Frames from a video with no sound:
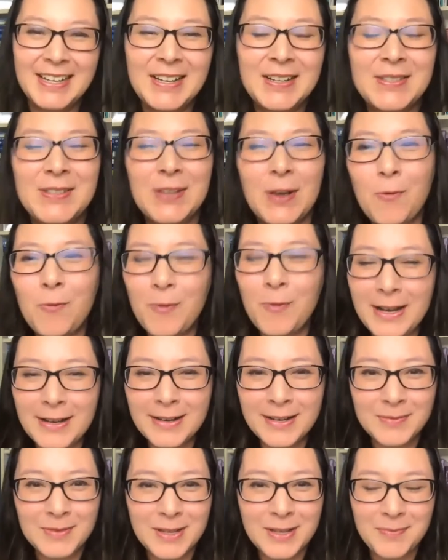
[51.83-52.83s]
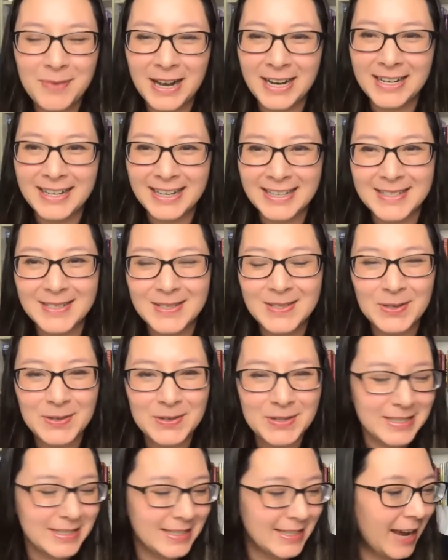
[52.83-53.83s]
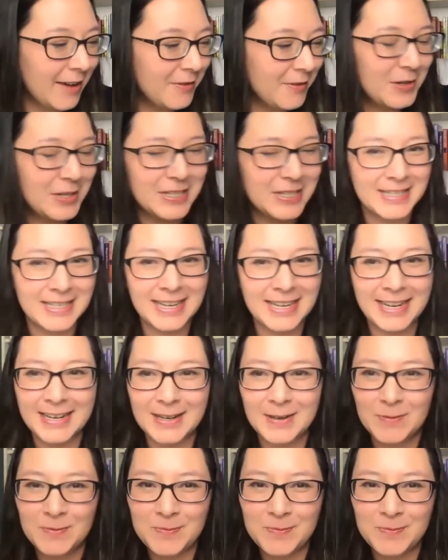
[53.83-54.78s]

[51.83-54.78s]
So, welcome to the podcast. It's so good to have you here today.